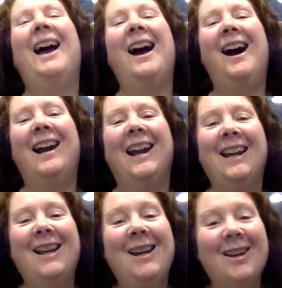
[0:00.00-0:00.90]
All right,
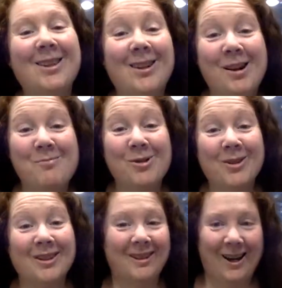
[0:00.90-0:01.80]
I hear the
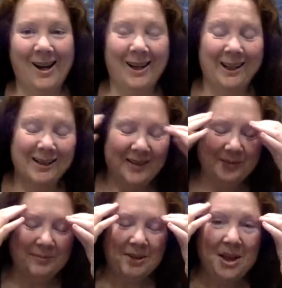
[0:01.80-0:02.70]
grumbles in the audience.
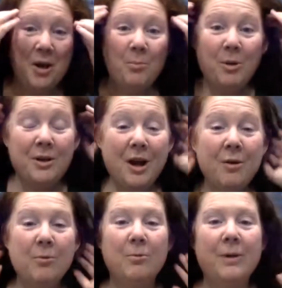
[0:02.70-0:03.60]
But
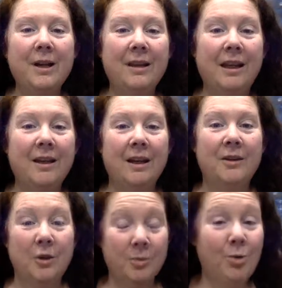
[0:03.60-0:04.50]
no, really,
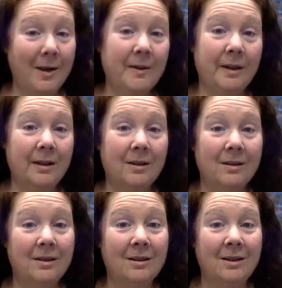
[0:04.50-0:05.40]
there's precedent.
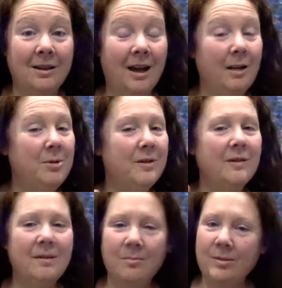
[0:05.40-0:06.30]
I'm
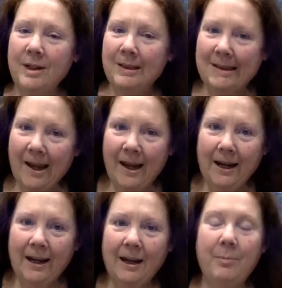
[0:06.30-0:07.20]
just simply
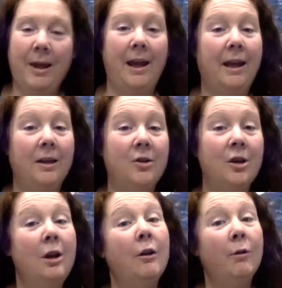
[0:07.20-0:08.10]
taking a page
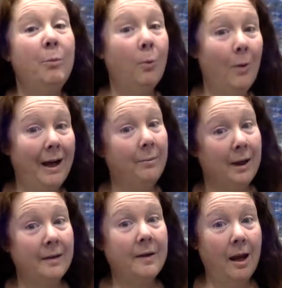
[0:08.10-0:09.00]
from the white
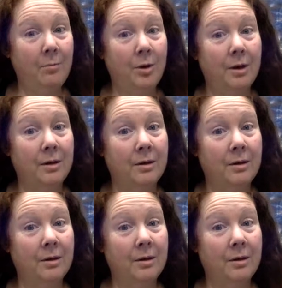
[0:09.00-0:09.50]
man's handbook.